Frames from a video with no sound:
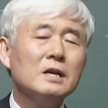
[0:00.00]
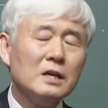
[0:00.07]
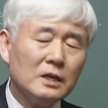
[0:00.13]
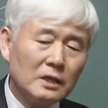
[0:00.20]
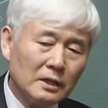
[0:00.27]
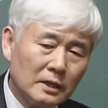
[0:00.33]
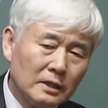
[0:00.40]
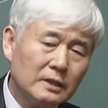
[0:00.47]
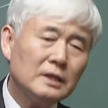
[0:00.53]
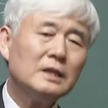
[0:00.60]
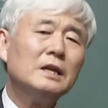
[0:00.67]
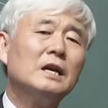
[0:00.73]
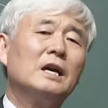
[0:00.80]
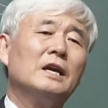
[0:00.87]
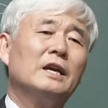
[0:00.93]

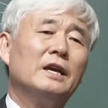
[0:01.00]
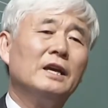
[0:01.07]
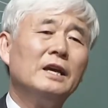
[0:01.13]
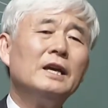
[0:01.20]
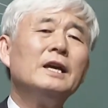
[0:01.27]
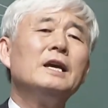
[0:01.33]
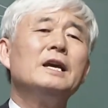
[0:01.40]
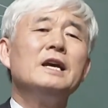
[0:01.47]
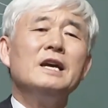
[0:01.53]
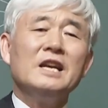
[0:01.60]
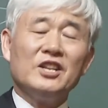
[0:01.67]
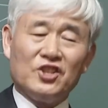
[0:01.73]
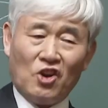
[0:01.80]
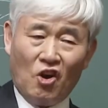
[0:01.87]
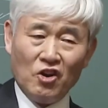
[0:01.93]
Therefore, you need to
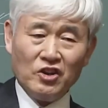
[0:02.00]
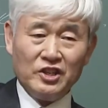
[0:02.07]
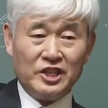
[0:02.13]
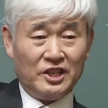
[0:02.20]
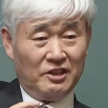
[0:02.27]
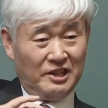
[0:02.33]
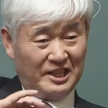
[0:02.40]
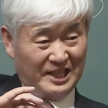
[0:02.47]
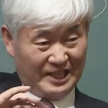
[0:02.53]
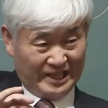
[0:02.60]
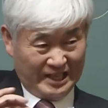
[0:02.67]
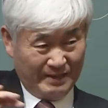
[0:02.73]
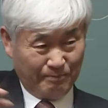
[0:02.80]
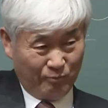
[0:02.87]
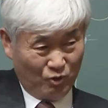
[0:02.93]
focus your mind
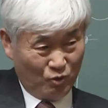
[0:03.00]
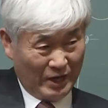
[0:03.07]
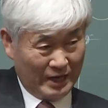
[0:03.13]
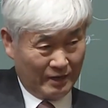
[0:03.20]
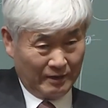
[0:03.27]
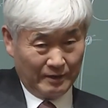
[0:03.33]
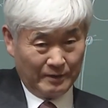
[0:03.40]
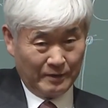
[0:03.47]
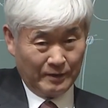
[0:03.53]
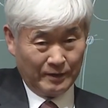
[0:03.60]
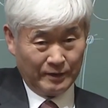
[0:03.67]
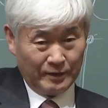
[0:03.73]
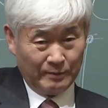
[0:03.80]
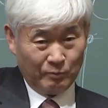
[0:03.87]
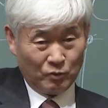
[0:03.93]
on whatever you
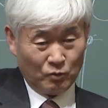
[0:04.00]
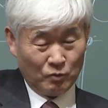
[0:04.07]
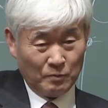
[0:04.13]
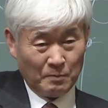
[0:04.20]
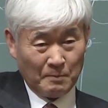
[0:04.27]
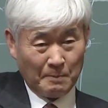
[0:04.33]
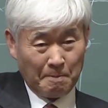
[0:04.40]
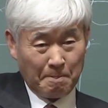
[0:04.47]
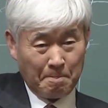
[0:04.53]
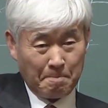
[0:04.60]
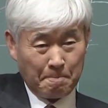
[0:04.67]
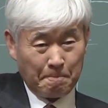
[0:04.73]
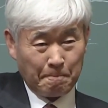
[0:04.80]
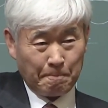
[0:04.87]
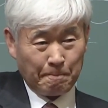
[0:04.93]
do.
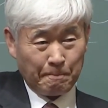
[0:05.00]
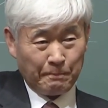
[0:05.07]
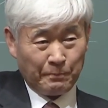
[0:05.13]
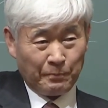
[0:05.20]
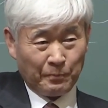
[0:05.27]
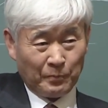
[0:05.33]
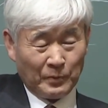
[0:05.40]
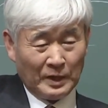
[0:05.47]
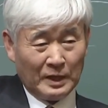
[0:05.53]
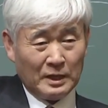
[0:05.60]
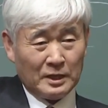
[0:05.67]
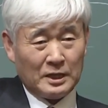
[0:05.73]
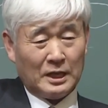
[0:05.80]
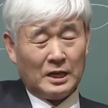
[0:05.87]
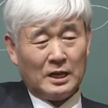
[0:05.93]

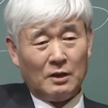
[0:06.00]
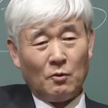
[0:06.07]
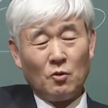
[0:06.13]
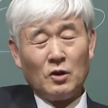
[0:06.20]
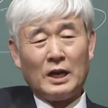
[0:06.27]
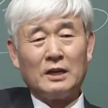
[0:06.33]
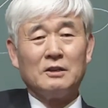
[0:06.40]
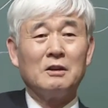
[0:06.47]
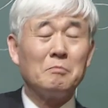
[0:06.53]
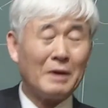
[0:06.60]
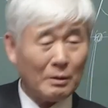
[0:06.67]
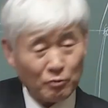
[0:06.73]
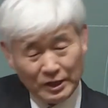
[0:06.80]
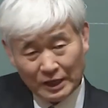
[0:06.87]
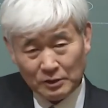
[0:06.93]
Now, I will conclude
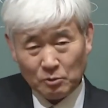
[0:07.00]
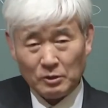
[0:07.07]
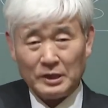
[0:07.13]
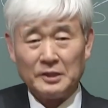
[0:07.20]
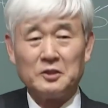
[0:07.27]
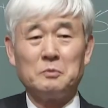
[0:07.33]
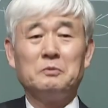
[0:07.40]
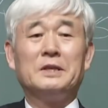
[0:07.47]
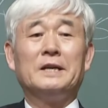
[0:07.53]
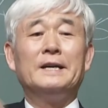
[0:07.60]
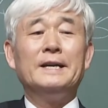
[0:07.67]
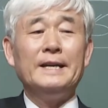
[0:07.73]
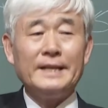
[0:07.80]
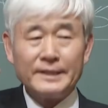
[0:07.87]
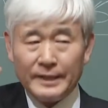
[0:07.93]
this lecture with a quick
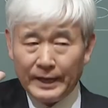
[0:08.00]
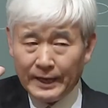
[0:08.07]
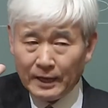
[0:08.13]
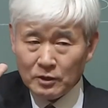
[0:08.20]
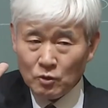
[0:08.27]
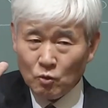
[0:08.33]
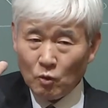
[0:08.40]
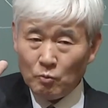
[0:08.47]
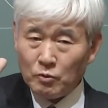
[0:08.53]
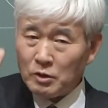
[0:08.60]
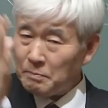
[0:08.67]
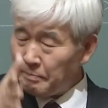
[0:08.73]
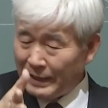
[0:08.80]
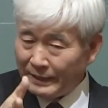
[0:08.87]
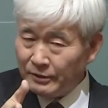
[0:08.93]
review about the three
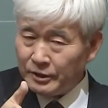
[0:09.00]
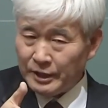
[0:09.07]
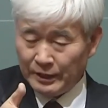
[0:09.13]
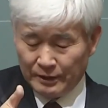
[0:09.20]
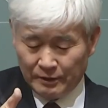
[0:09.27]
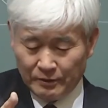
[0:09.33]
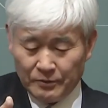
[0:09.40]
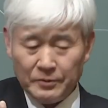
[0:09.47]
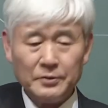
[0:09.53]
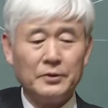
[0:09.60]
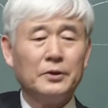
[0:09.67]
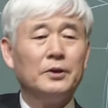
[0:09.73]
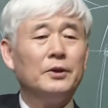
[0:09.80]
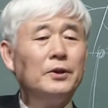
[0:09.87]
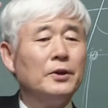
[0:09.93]
disciplines that are
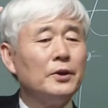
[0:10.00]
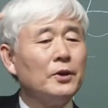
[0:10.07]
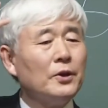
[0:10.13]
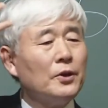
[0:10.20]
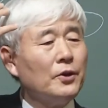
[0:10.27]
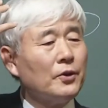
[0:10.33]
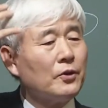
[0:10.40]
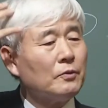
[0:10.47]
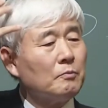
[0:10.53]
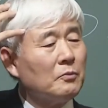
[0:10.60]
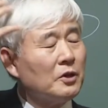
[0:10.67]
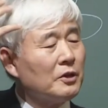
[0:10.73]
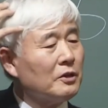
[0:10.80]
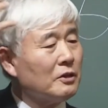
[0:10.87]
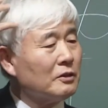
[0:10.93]
necessary for success.
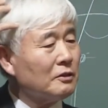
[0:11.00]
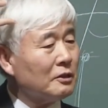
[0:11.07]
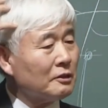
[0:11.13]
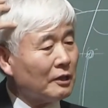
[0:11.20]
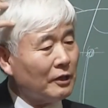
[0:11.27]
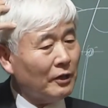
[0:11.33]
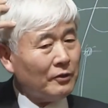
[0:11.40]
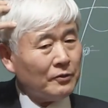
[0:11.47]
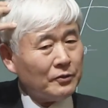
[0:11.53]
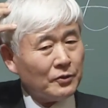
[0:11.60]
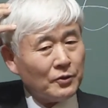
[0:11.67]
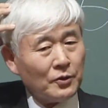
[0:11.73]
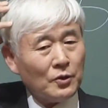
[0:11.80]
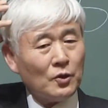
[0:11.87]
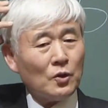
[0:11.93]
What kind of head is
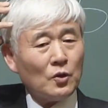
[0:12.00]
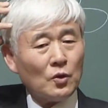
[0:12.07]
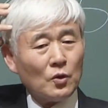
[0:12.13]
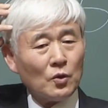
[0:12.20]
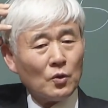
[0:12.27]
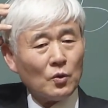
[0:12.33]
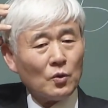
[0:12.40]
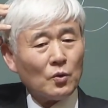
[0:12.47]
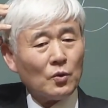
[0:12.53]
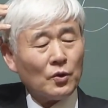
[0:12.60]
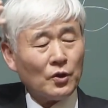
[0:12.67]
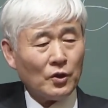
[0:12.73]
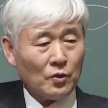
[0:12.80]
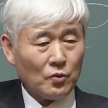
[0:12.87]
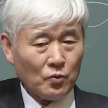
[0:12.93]
required?
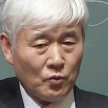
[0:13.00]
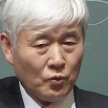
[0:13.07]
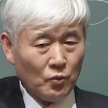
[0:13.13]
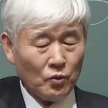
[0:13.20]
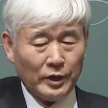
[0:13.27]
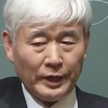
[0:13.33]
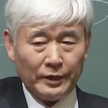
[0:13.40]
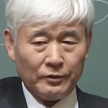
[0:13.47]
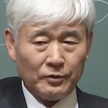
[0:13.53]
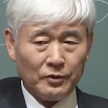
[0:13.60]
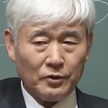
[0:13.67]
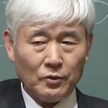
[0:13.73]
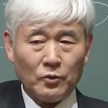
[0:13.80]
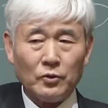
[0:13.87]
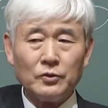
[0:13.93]
Right, you need a
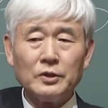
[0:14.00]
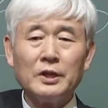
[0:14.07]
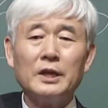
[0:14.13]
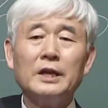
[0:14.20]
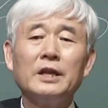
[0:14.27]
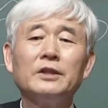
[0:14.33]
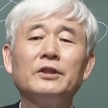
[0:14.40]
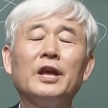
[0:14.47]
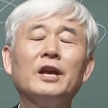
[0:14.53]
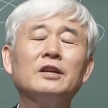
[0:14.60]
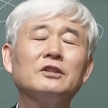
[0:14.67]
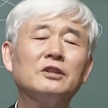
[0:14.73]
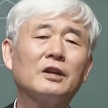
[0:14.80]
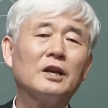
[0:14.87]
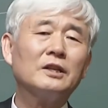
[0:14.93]
cool head
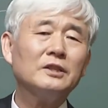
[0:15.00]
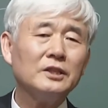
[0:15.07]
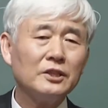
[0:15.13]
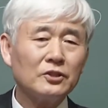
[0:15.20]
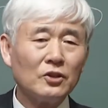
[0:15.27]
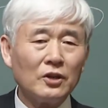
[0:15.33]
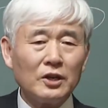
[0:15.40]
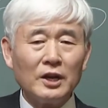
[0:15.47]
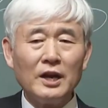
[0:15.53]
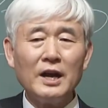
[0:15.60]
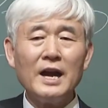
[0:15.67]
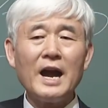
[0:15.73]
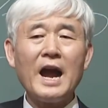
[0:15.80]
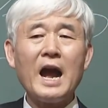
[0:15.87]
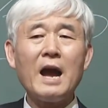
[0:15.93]
which is about making
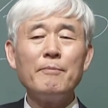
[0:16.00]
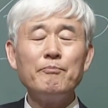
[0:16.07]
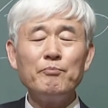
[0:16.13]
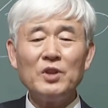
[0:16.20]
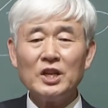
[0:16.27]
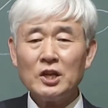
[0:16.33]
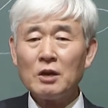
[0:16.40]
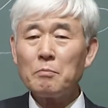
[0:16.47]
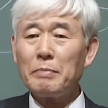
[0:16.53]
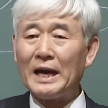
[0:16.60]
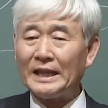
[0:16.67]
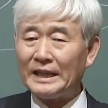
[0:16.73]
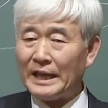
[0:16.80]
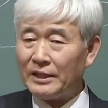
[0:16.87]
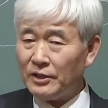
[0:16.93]
rational and
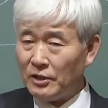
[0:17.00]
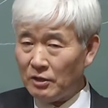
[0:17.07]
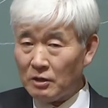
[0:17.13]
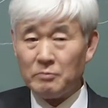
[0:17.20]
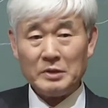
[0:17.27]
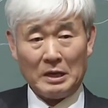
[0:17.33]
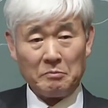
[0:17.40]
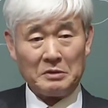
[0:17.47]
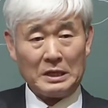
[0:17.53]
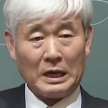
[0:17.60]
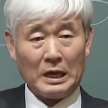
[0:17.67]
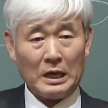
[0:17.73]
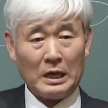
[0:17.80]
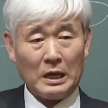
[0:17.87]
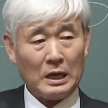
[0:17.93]
level headed decisions.